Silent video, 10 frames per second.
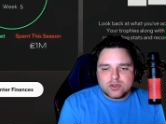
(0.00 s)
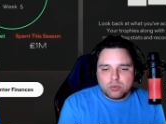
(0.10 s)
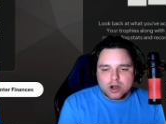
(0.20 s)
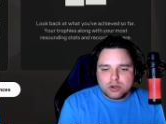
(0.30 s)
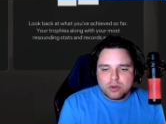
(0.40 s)

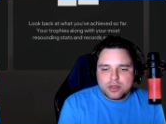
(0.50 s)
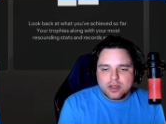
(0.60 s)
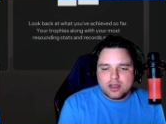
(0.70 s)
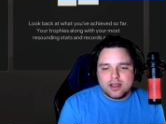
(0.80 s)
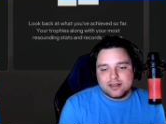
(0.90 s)
work with.
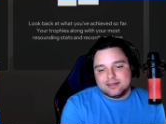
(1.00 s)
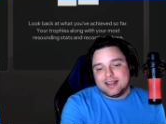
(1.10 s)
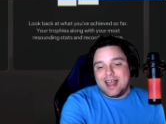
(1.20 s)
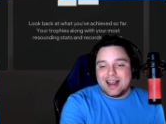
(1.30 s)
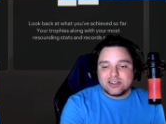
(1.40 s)

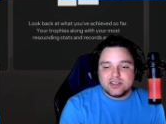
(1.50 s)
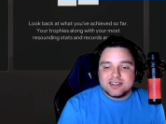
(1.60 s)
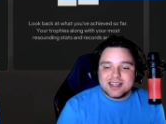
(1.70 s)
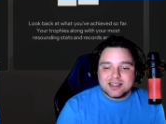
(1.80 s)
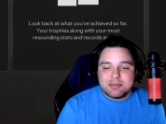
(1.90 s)
Actually
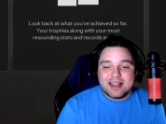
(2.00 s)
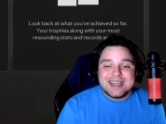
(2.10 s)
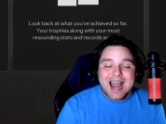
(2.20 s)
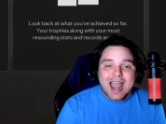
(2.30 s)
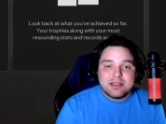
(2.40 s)
says about
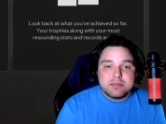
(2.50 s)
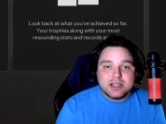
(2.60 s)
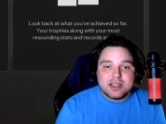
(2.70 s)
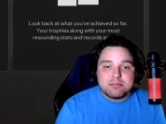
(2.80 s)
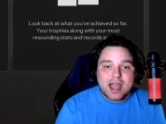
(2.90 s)
£9
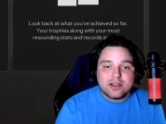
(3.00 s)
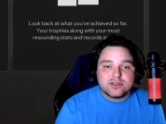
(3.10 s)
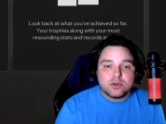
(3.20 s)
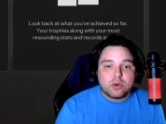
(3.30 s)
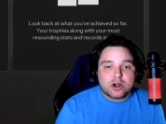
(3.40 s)
million
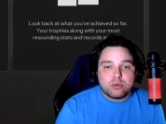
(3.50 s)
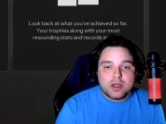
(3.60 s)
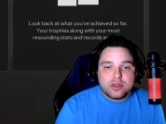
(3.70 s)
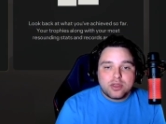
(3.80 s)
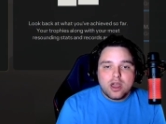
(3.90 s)
to work
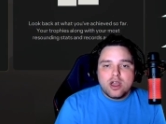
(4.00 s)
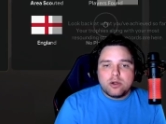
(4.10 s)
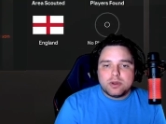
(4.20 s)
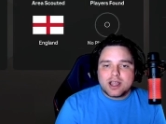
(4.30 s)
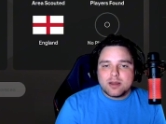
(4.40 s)
with.
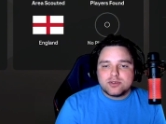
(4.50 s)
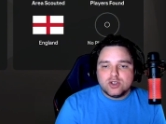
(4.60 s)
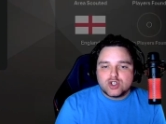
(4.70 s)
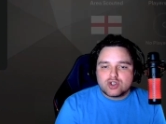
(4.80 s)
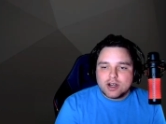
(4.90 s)
When it comes
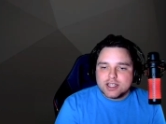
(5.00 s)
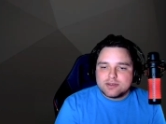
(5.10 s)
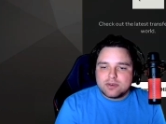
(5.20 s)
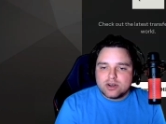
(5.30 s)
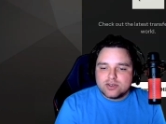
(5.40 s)
to
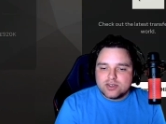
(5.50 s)
transfers,